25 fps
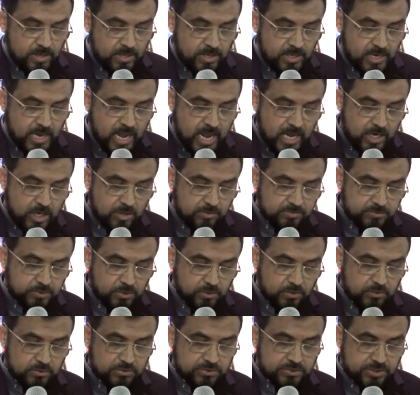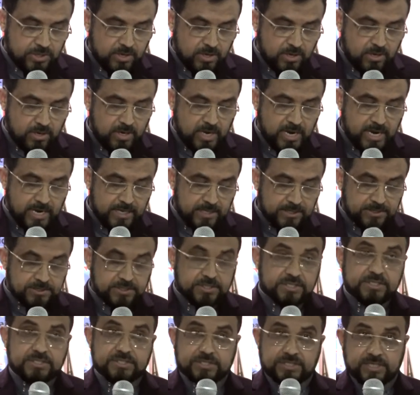None of those are
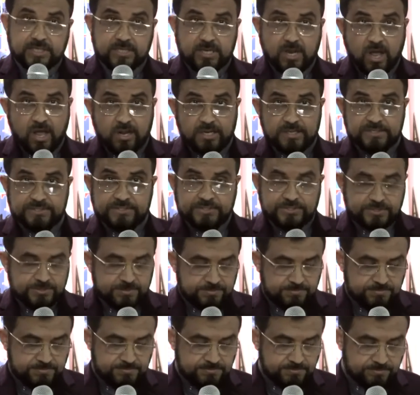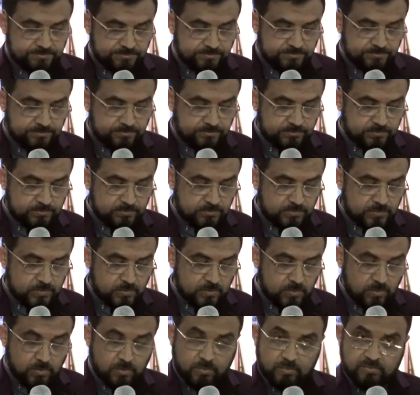enriched in knowledge.
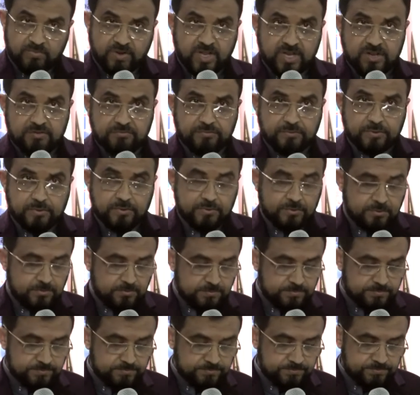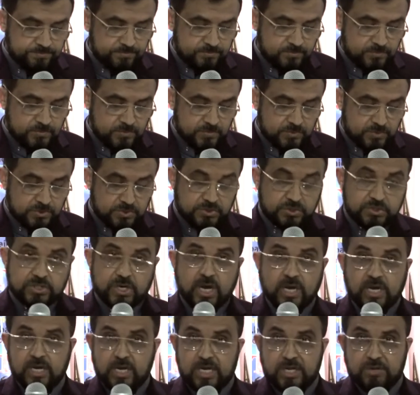Very few.
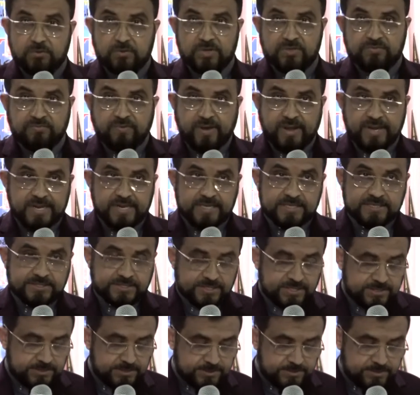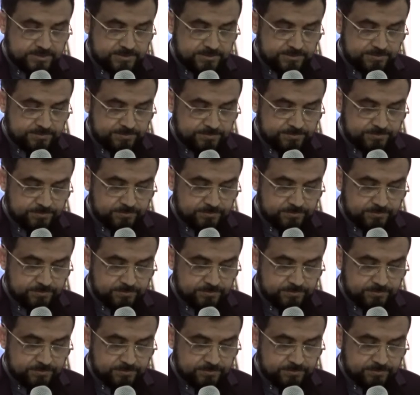Struggling with finances.